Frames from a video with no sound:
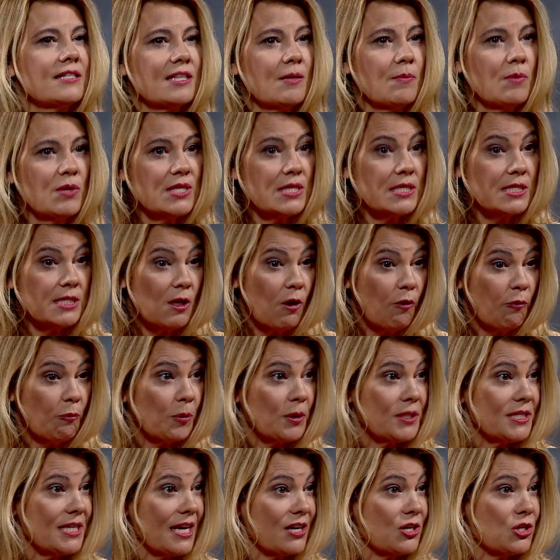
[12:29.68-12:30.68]
and some of the
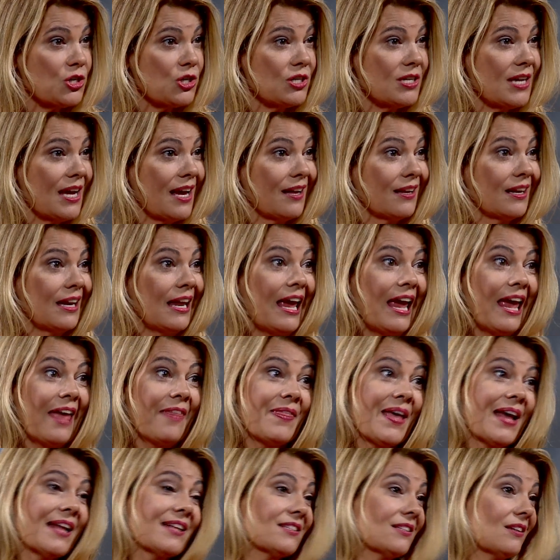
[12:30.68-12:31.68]
self-protection down,
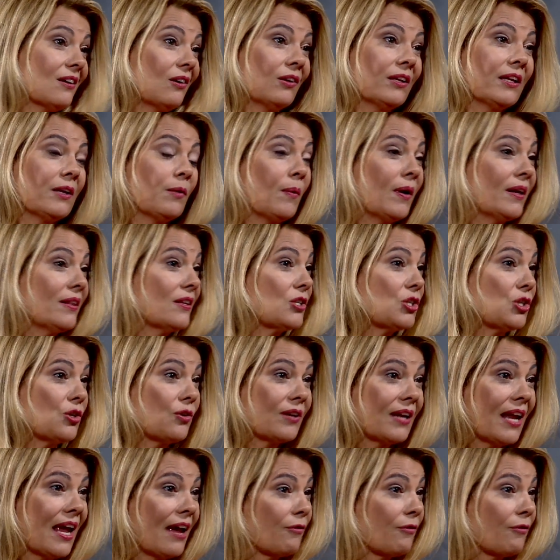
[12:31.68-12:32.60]
and that's the only way that you can